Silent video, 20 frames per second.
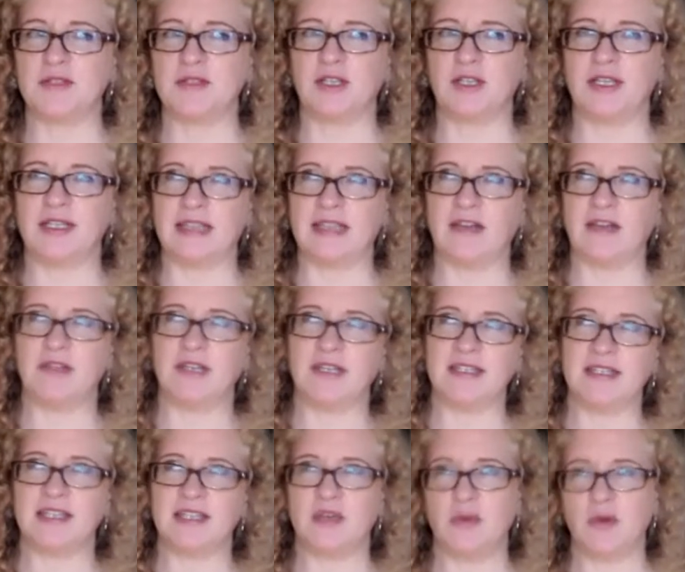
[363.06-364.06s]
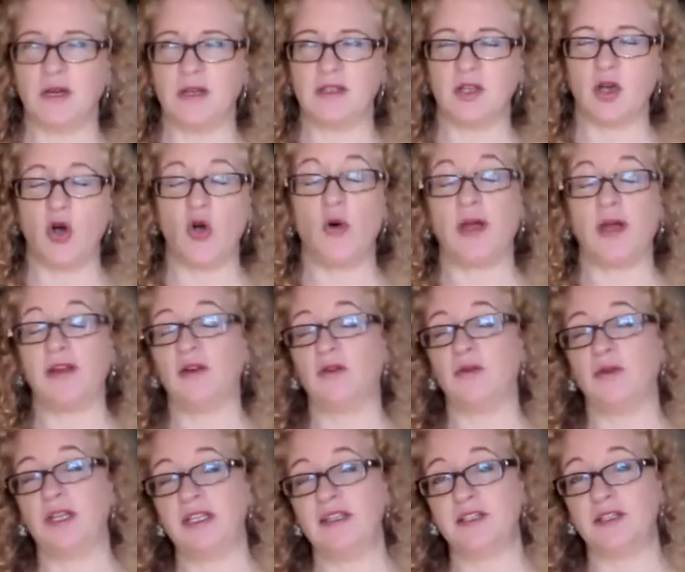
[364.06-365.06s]
looking down. Yes, I was. Oh, I don't
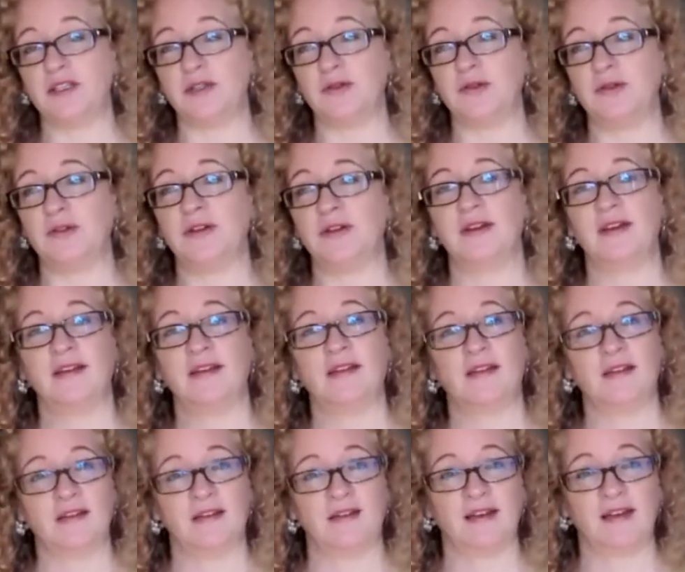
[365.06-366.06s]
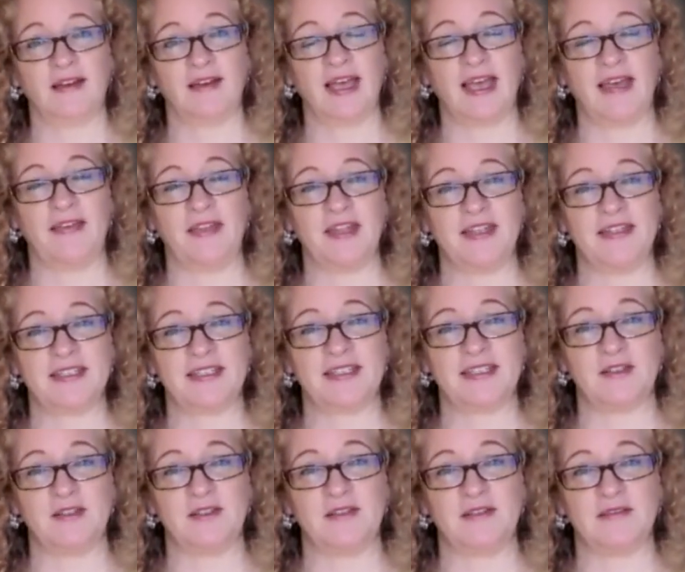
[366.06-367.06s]
need to. And then
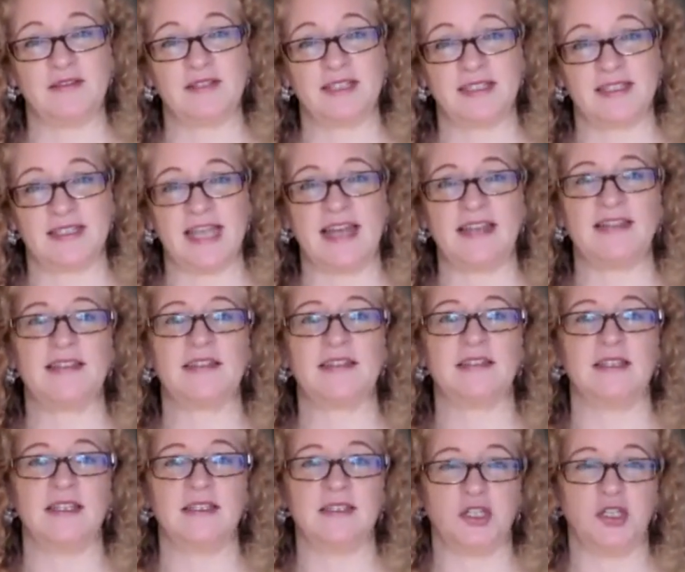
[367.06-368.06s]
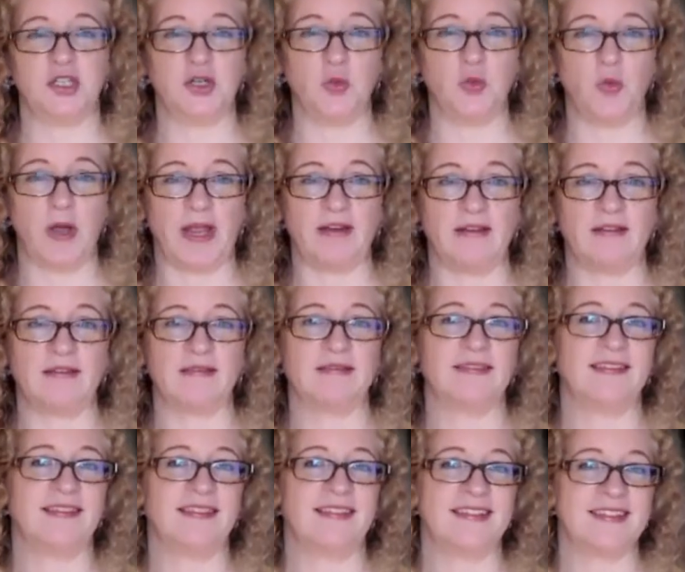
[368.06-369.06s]
still success is a good win.
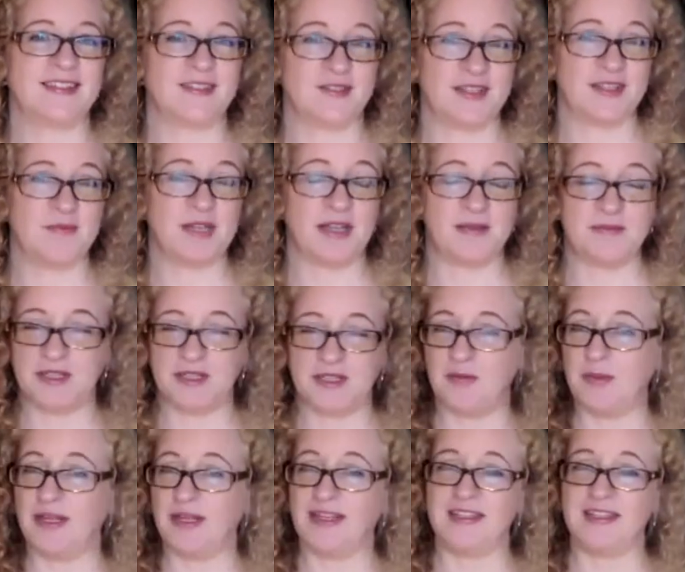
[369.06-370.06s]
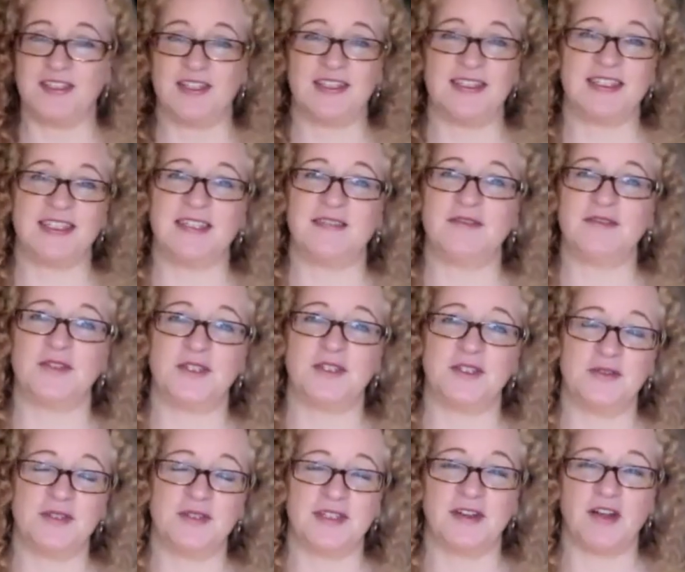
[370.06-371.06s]
So sometimes it can be nice just to give your
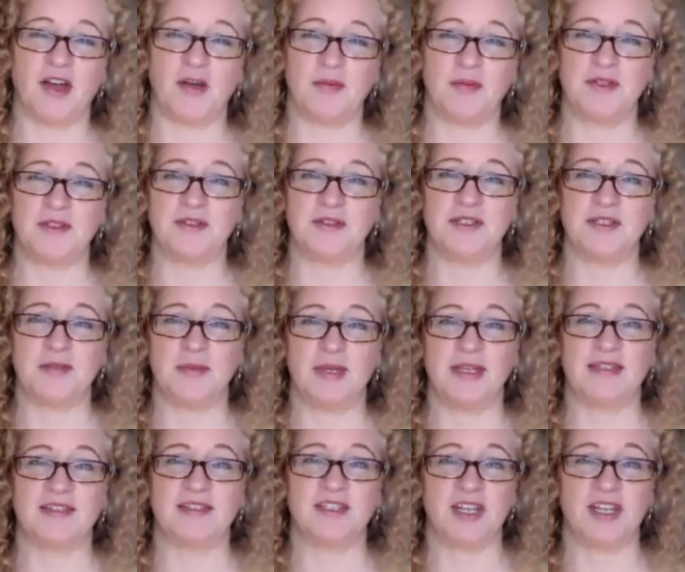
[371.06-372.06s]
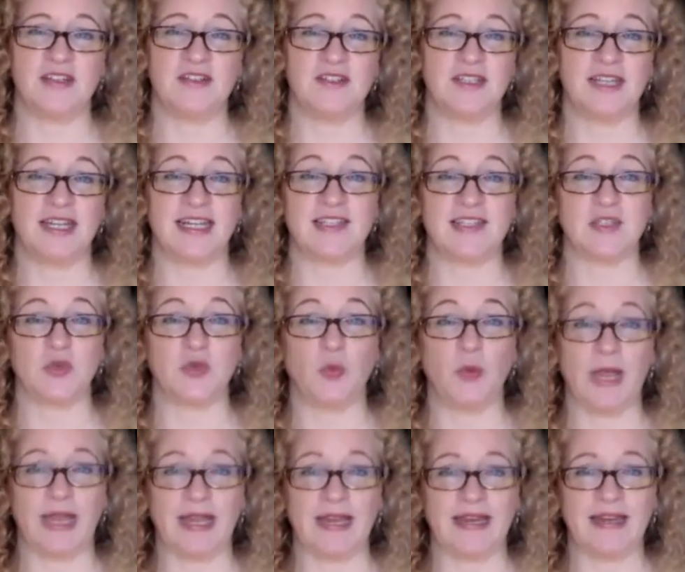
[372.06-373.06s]
students an opportunity to make a change that has a
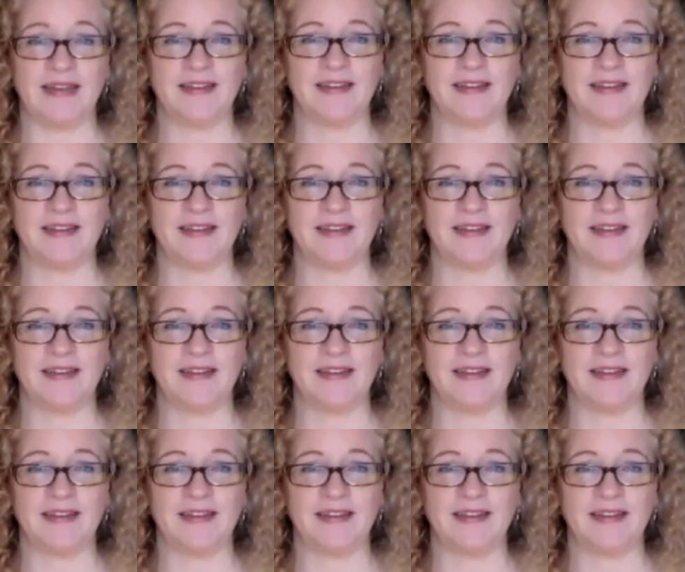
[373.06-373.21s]
win.